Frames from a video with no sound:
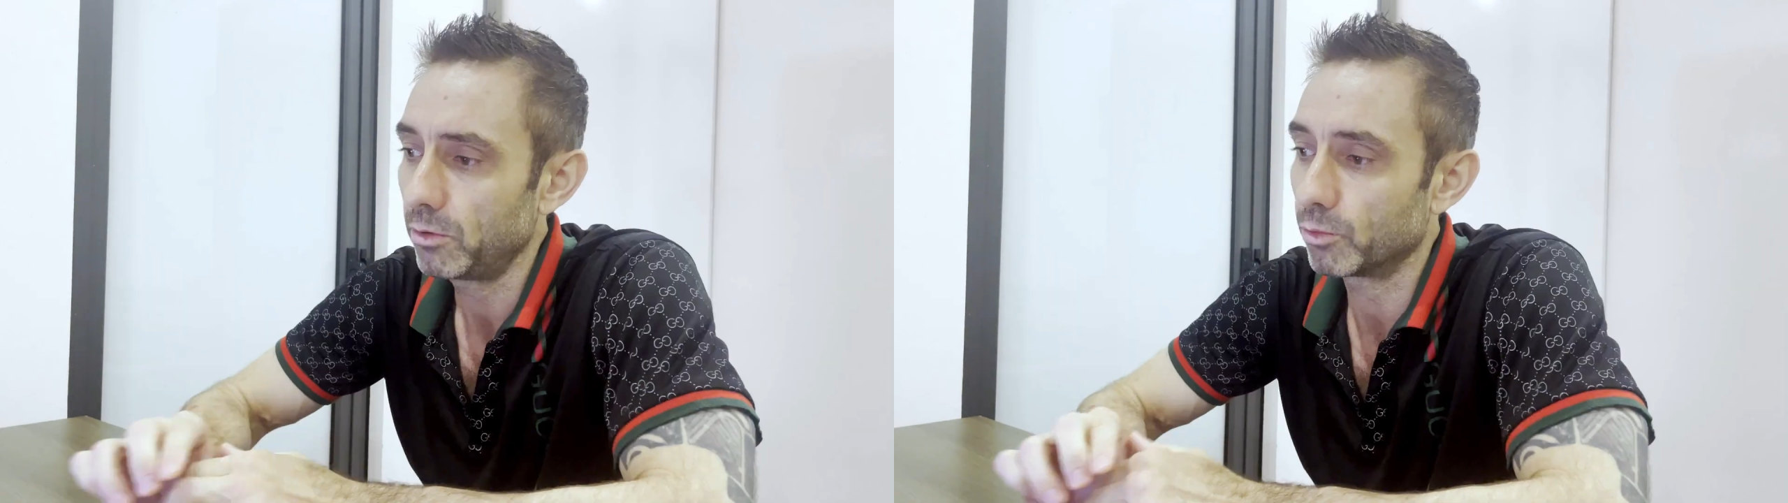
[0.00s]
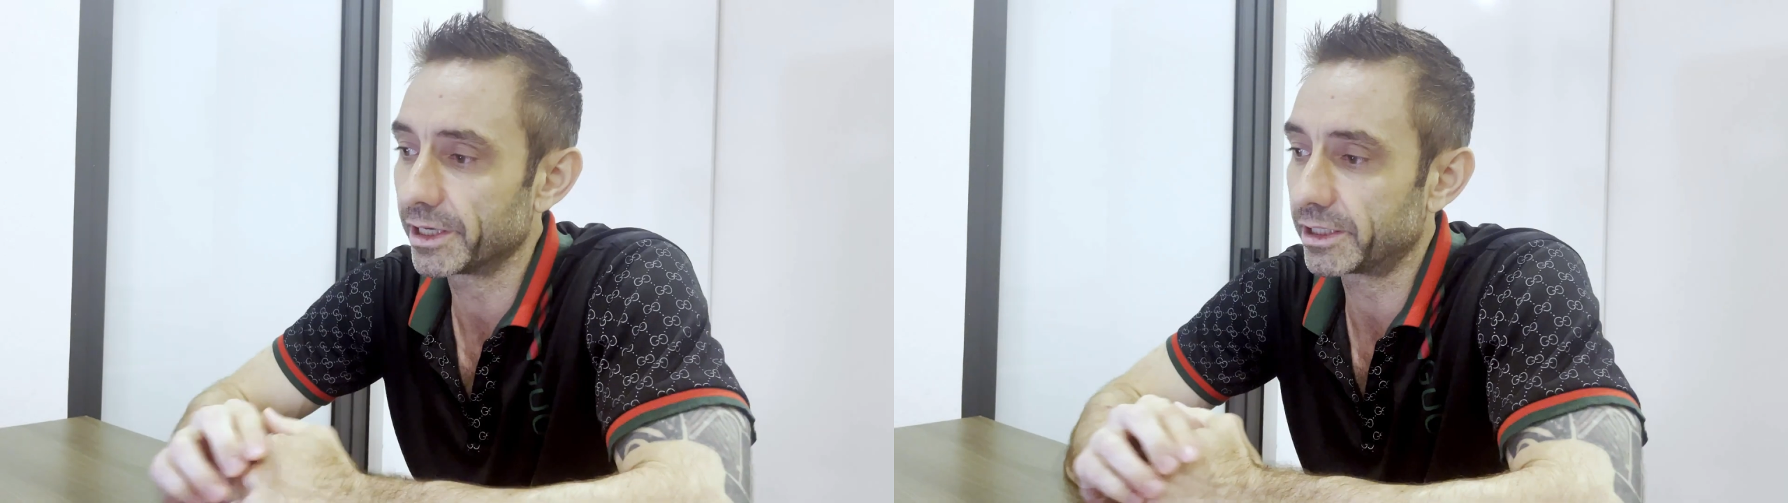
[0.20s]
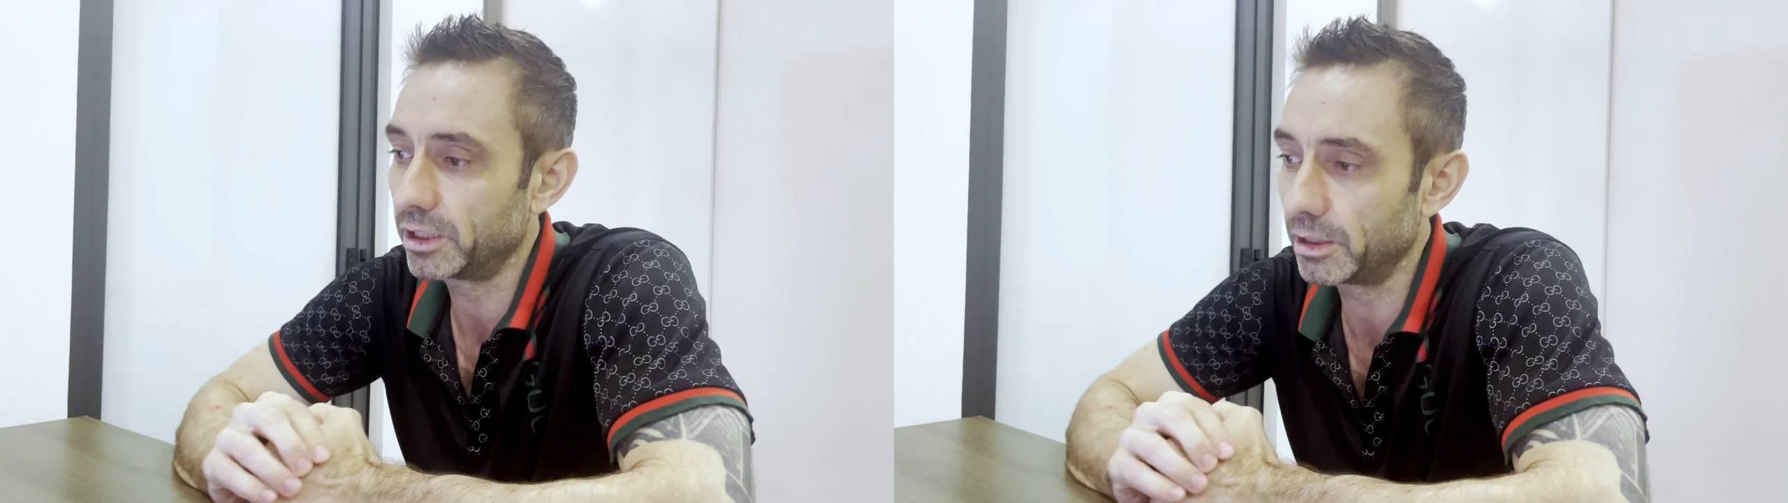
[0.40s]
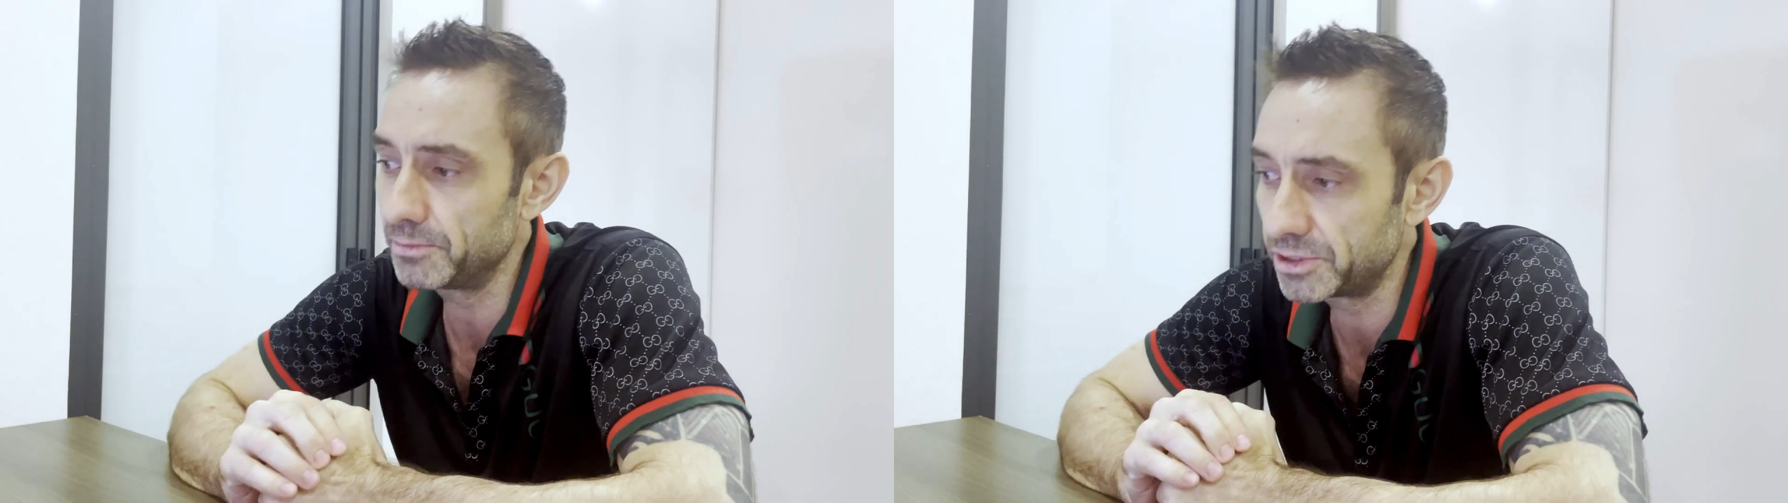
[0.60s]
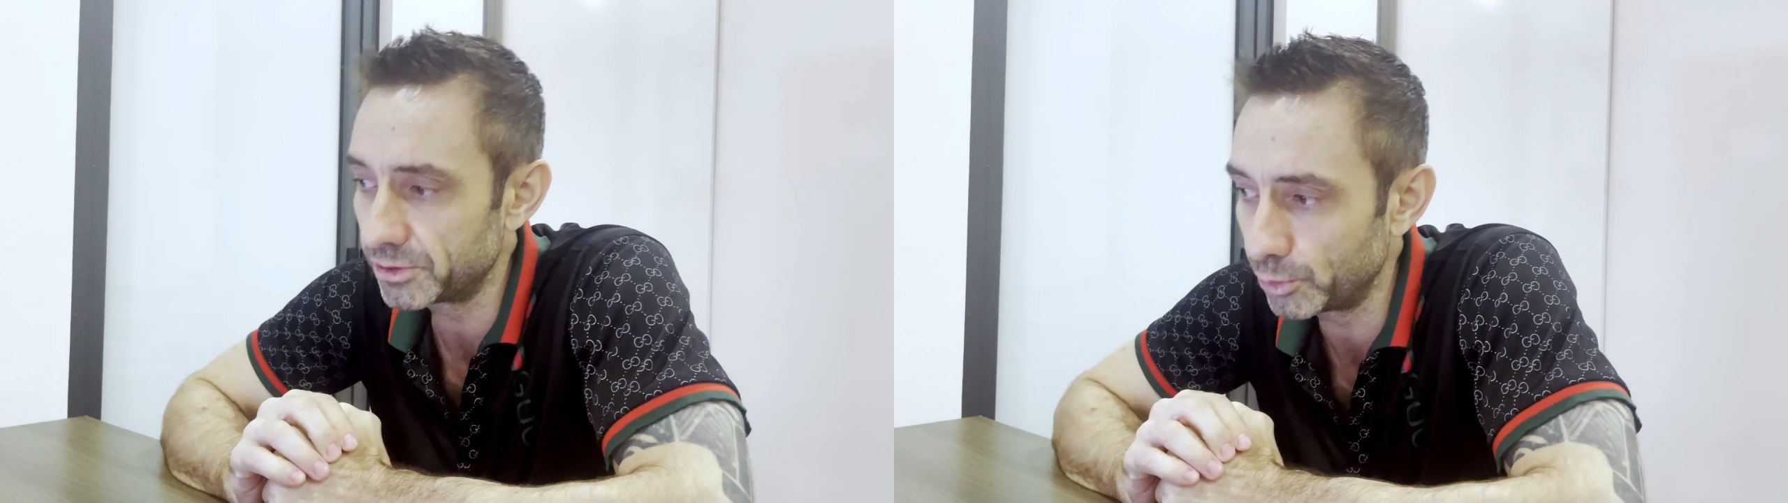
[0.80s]
When it
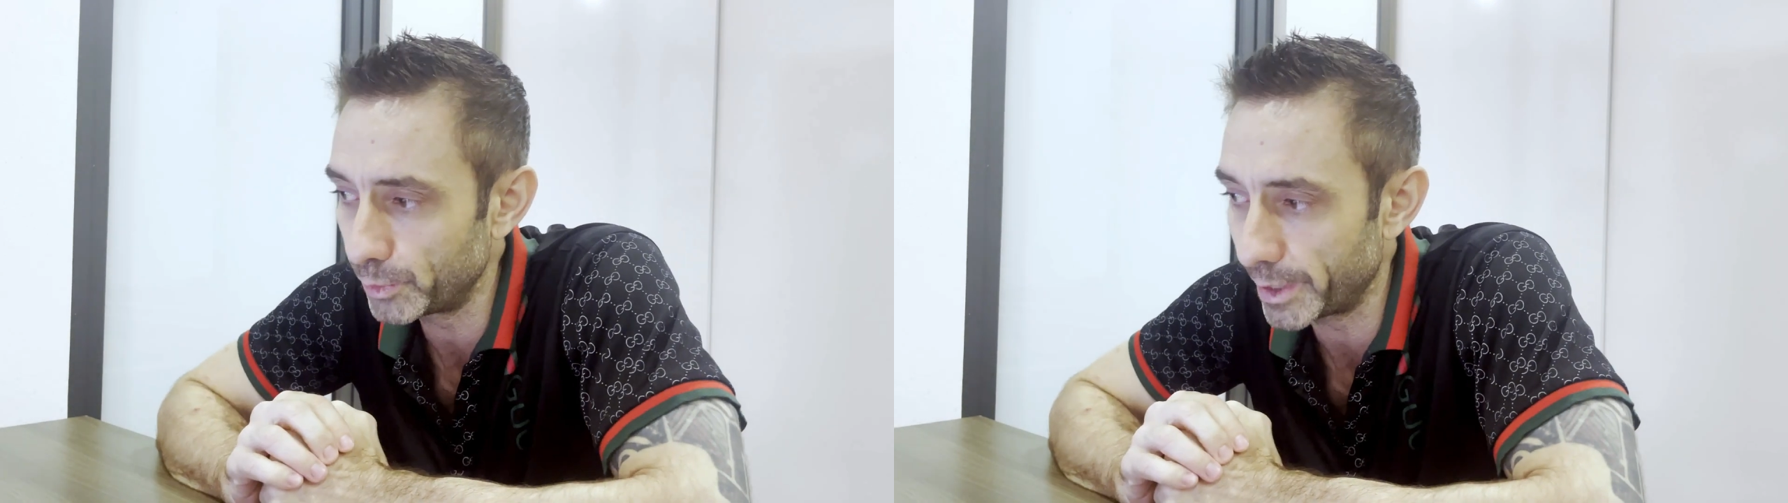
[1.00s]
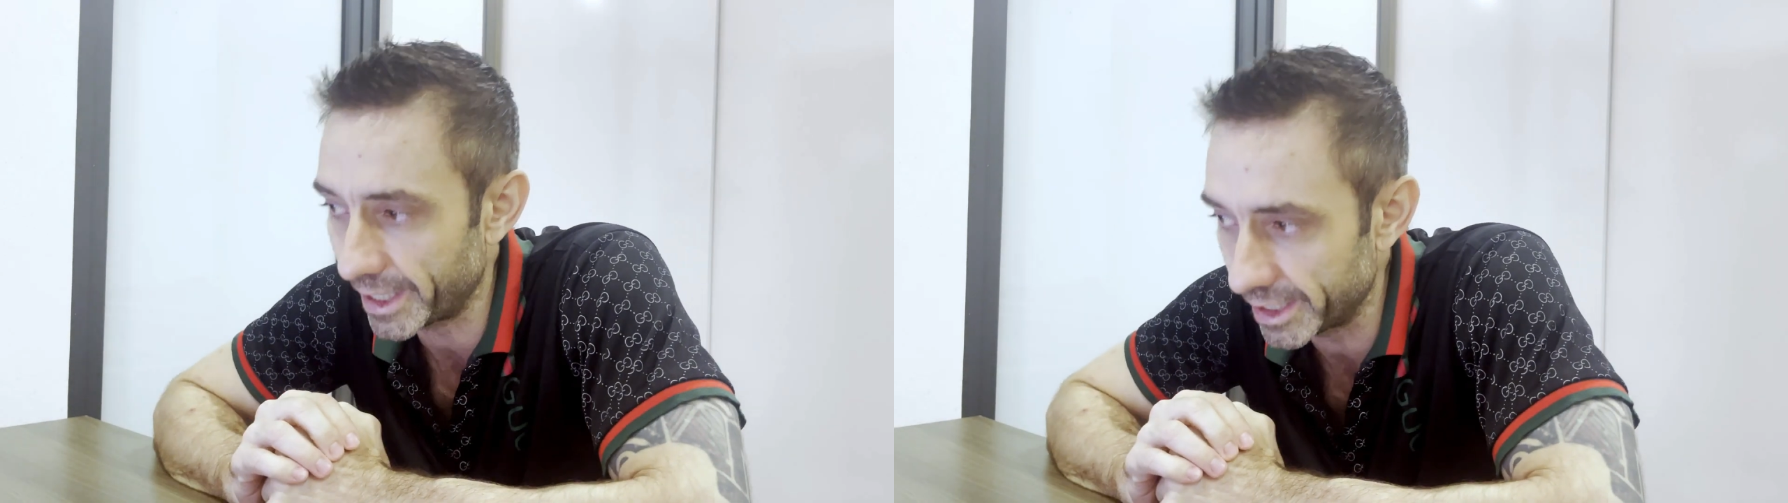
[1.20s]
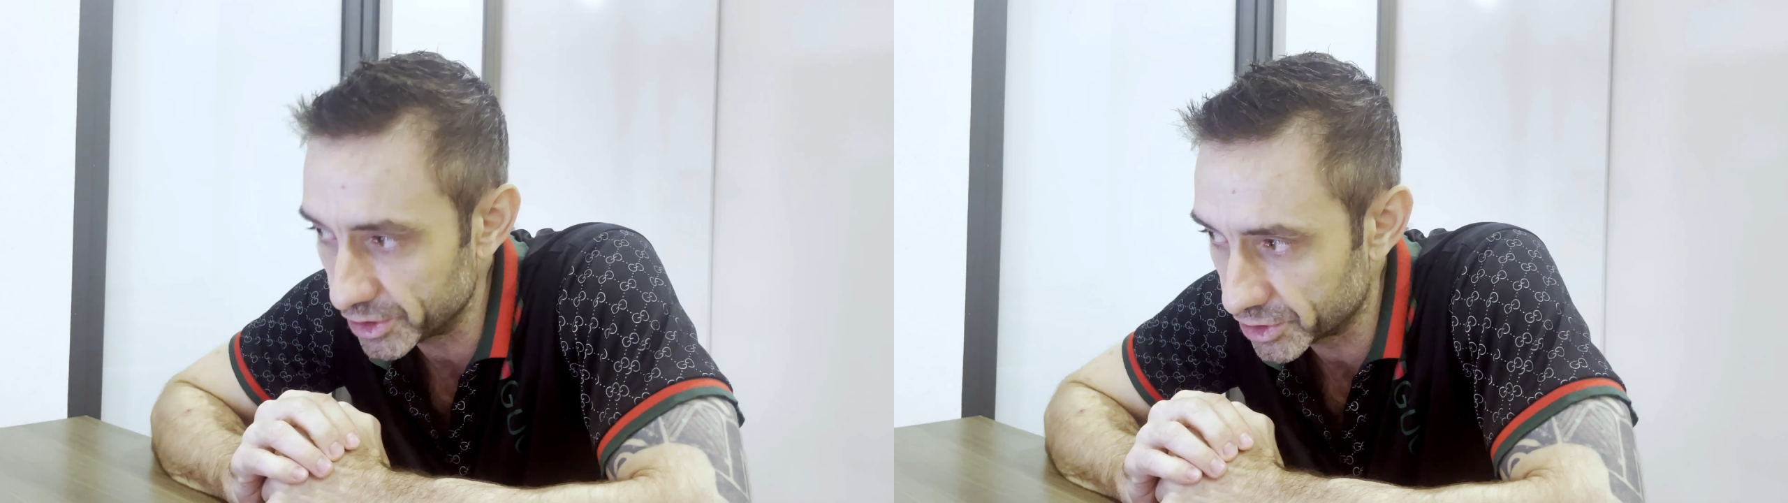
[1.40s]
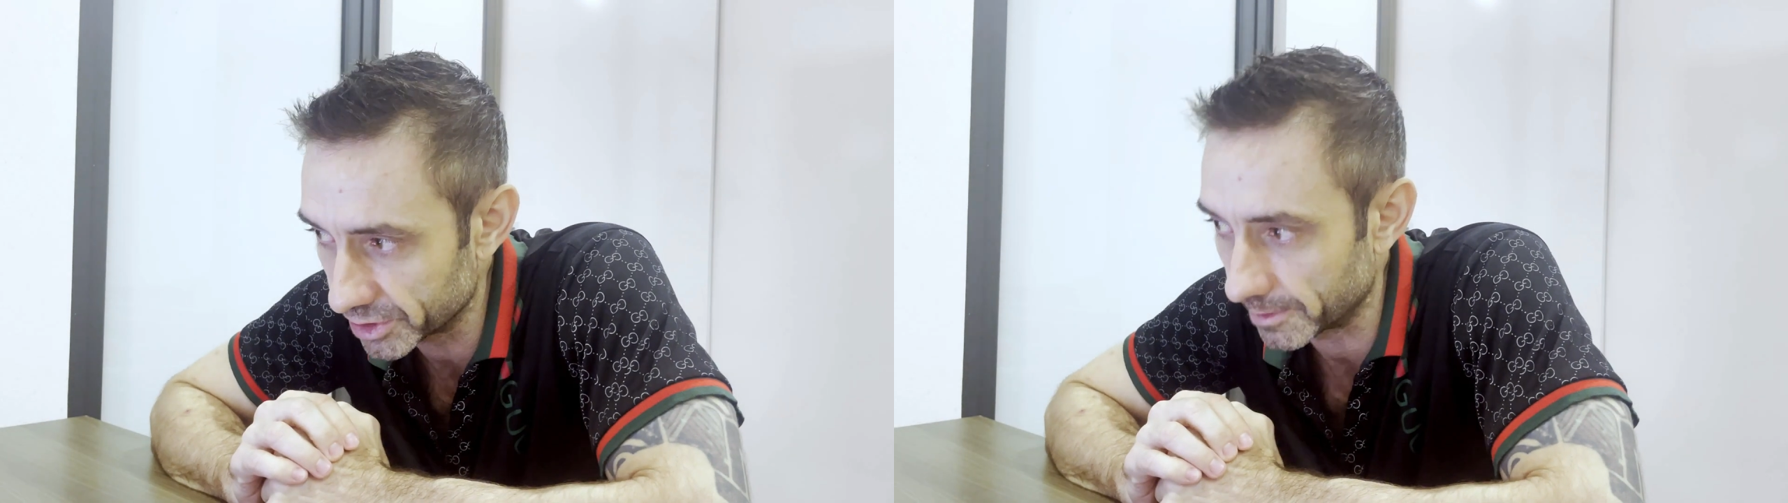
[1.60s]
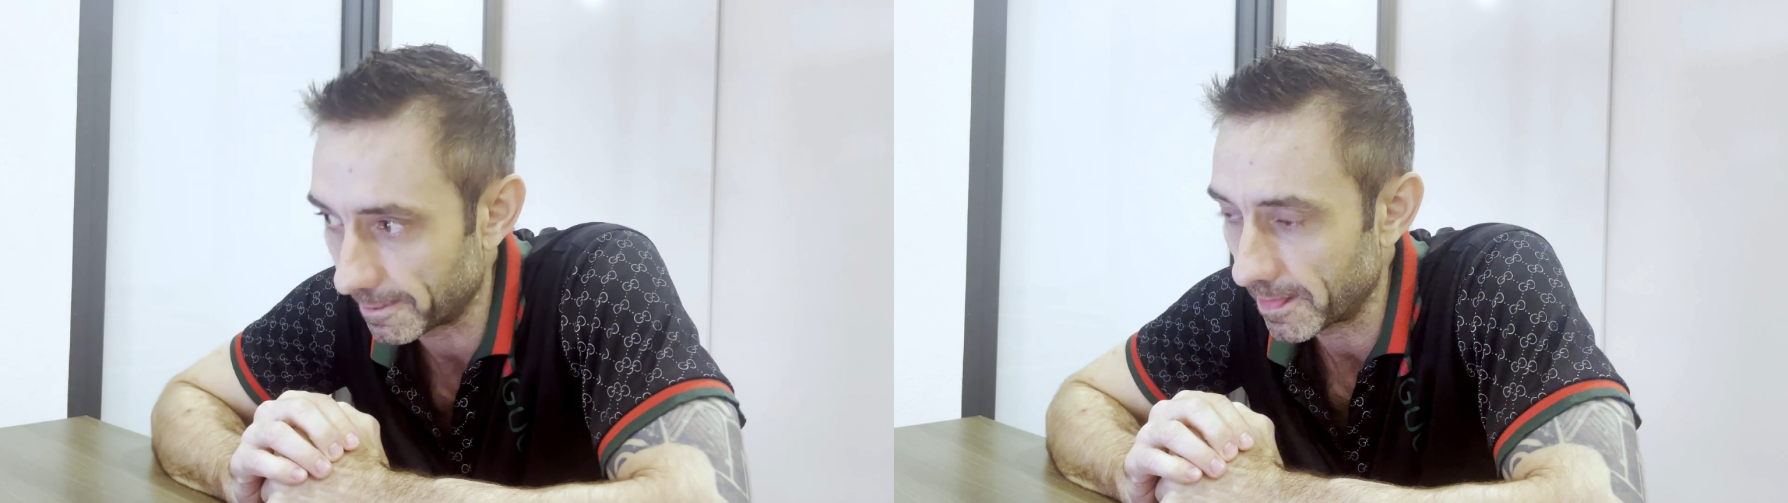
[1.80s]
comes to
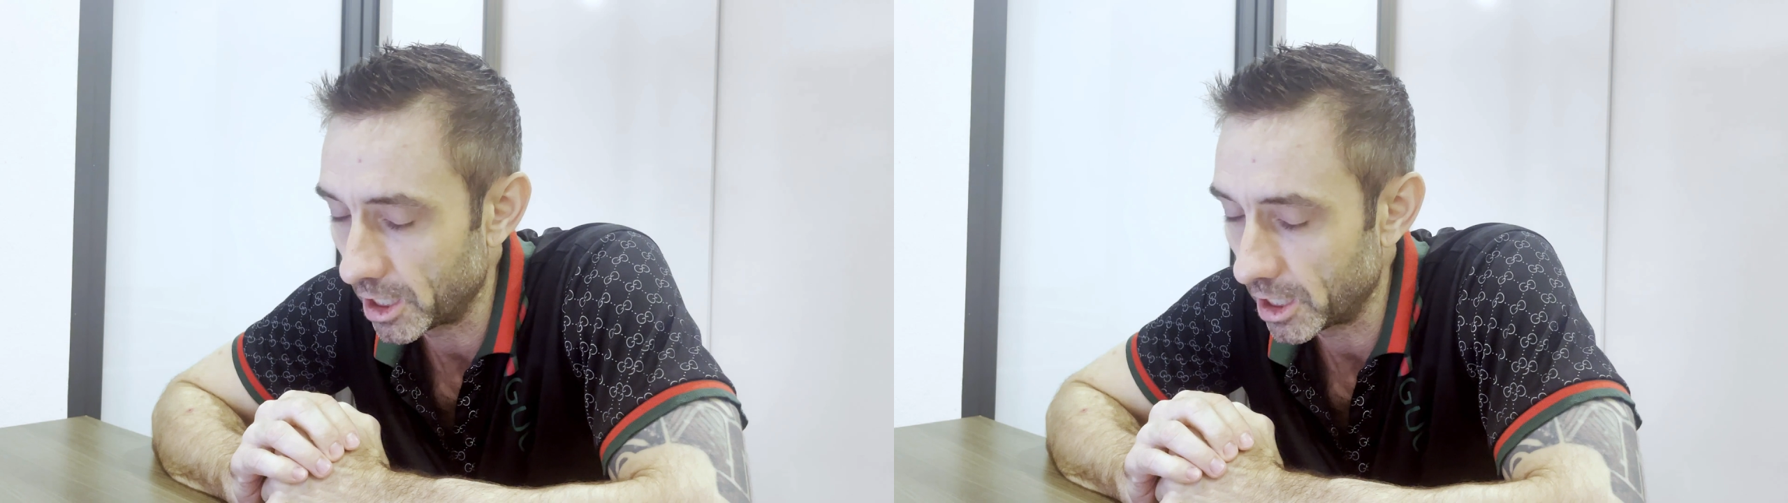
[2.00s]
Asia,